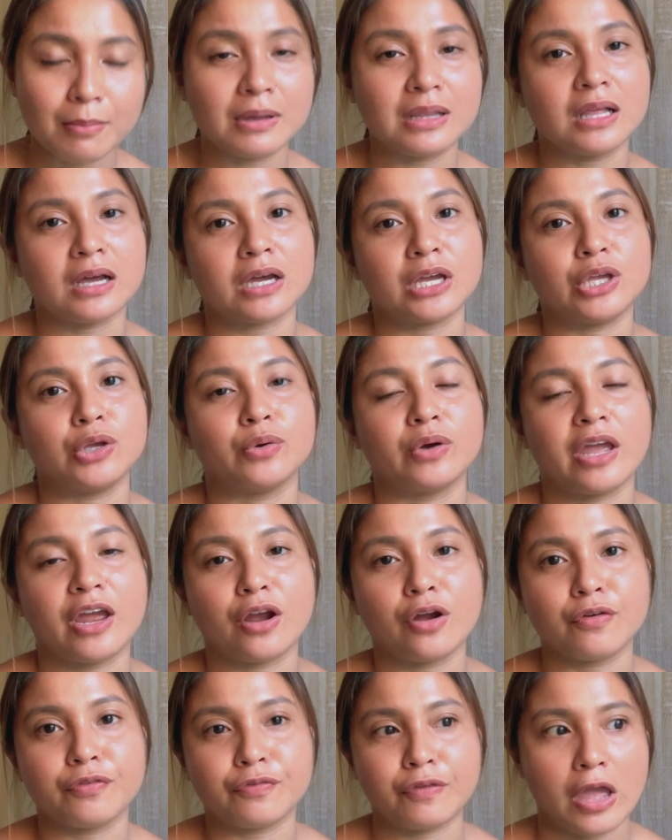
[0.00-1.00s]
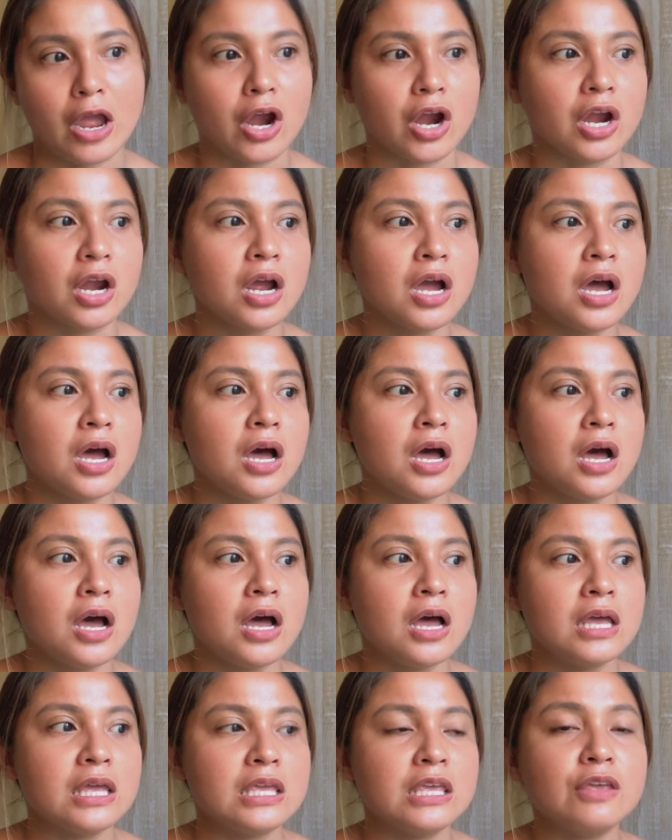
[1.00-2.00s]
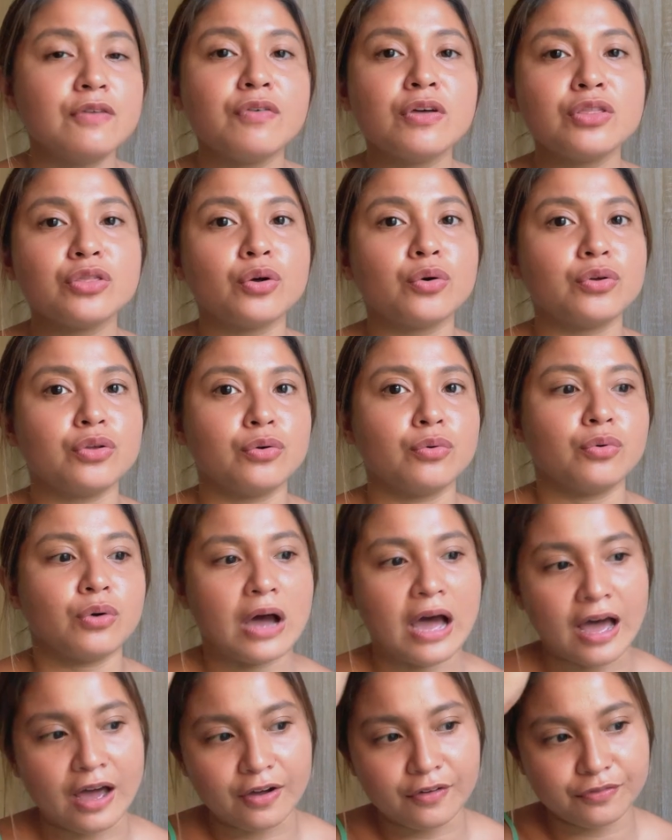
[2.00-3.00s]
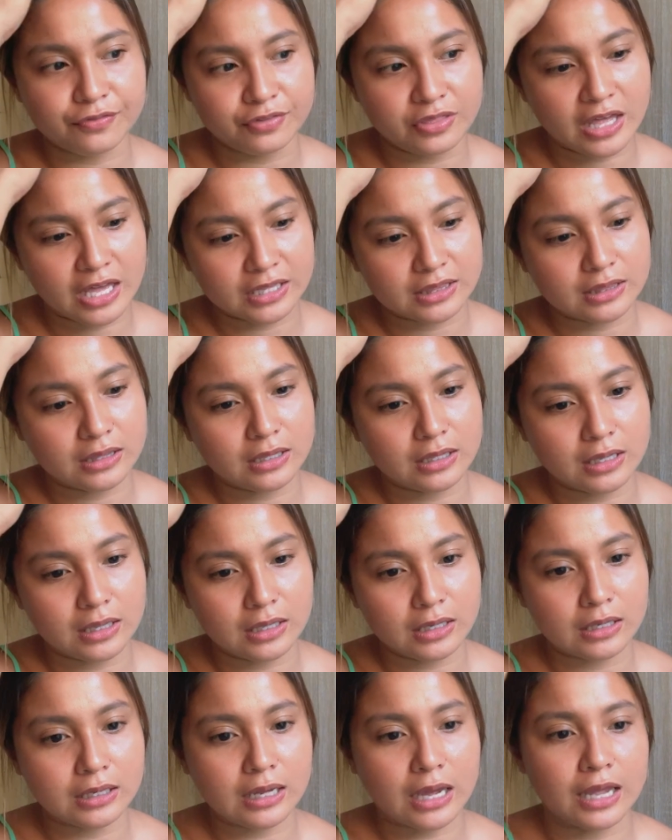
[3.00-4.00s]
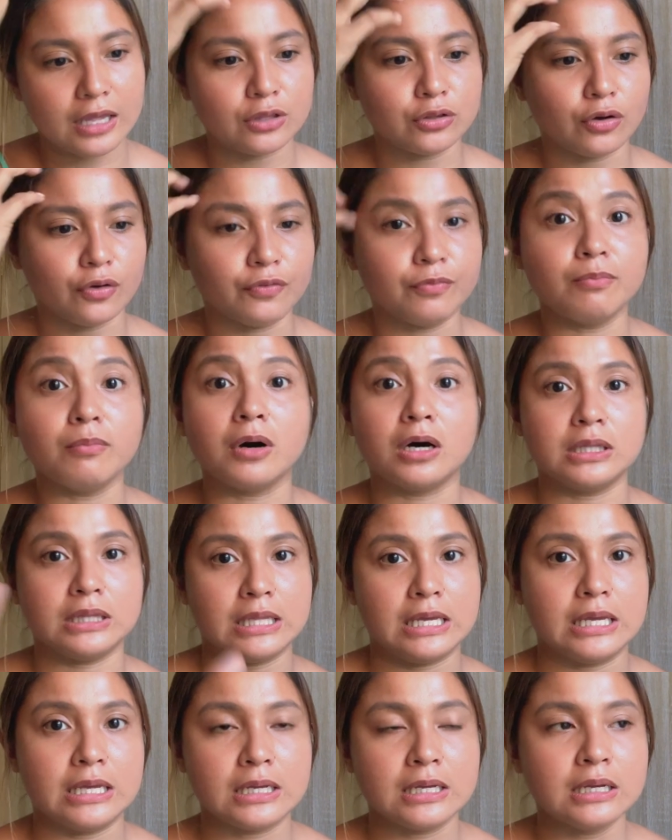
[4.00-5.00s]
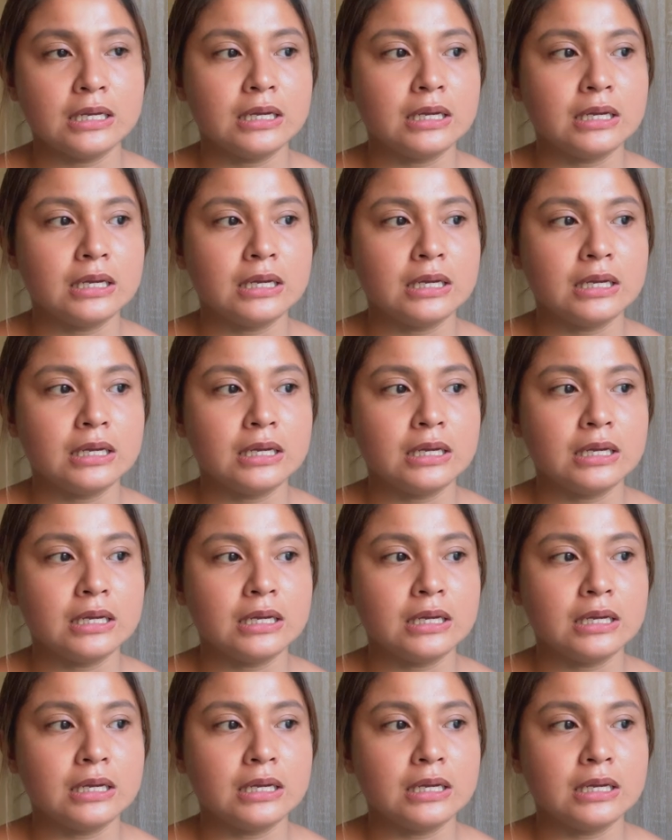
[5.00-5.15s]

malaki yung airfare, even though you have that kind of money,